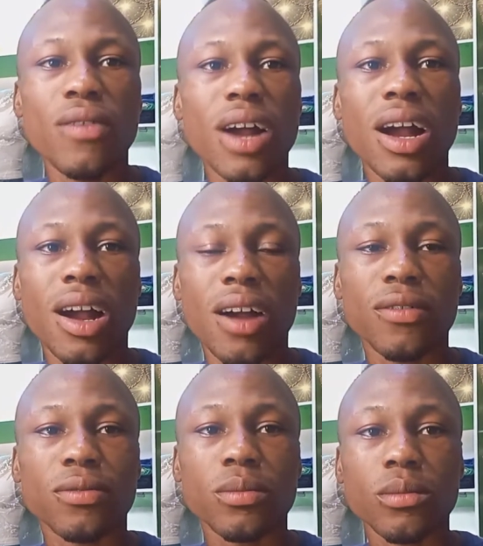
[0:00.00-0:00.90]
I have.
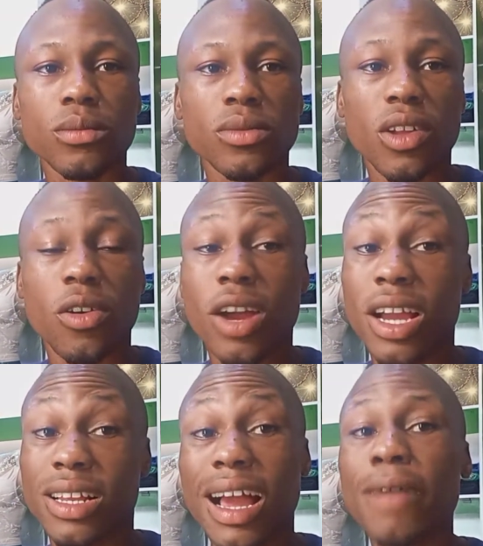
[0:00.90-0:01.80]
All
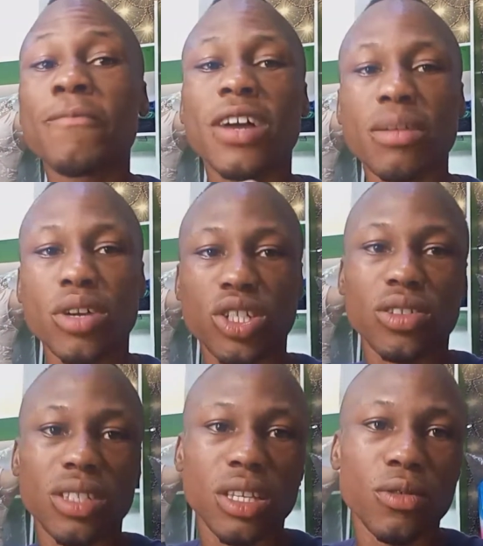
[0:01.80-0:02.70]
right, I'm very much
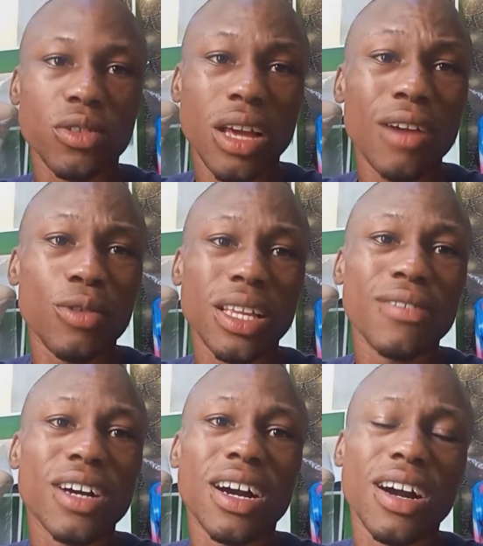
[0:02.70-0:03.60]
contented with that,
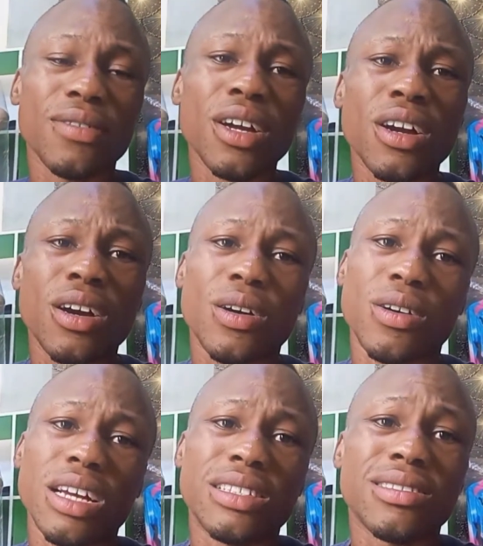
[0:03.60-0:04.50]
whatever I have. All
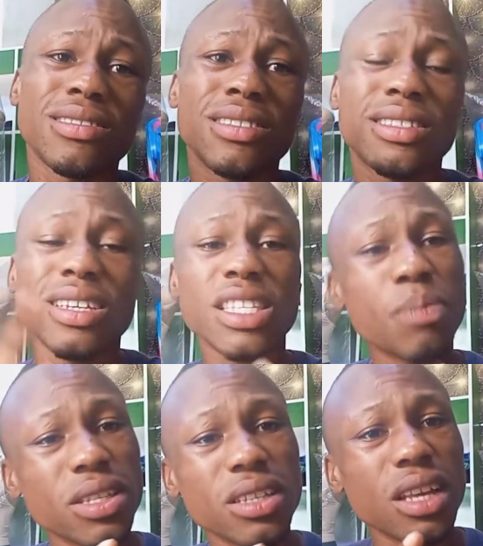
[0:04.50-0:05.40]
right, the
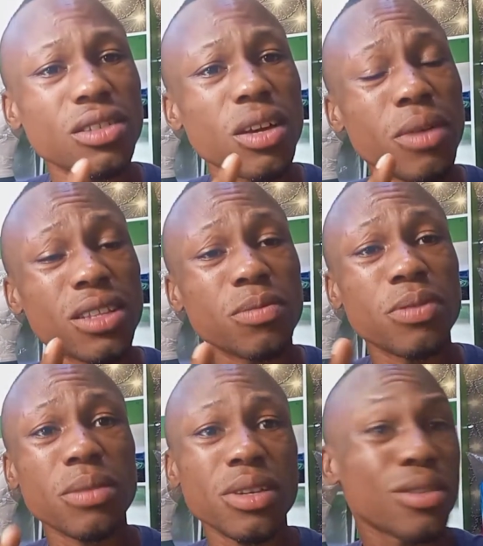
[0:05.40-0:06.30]
30% that you're about to
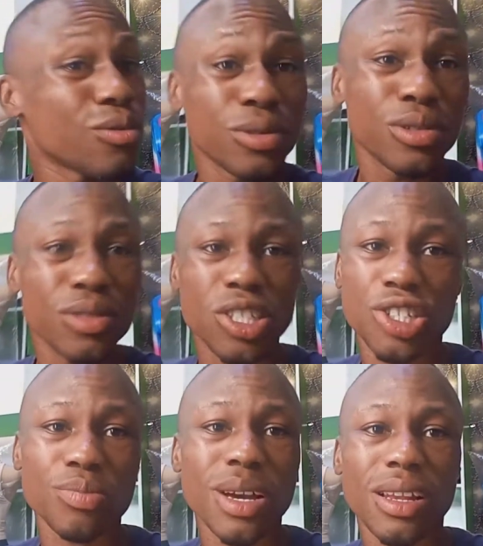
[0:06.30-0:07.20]
pay me wouldn't
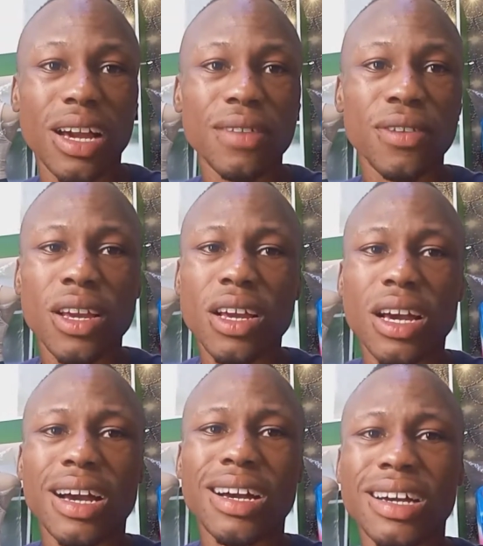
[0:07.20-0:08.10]
change my life,
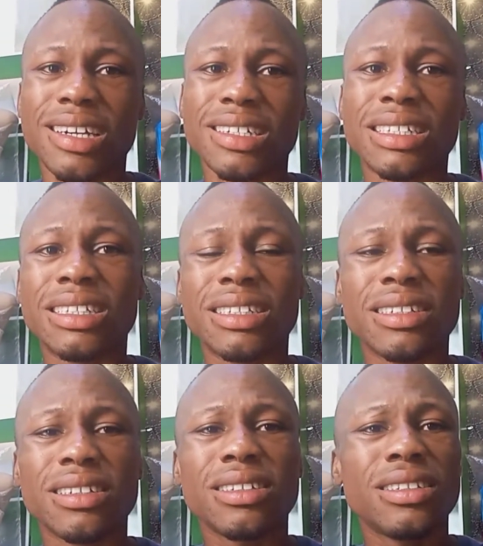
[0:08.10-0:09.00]

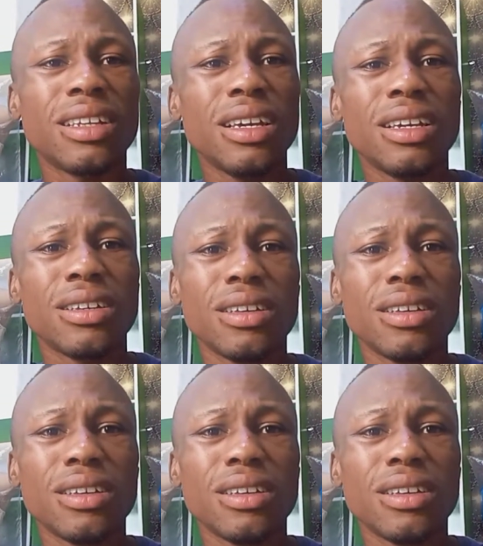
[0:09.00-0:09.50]
and the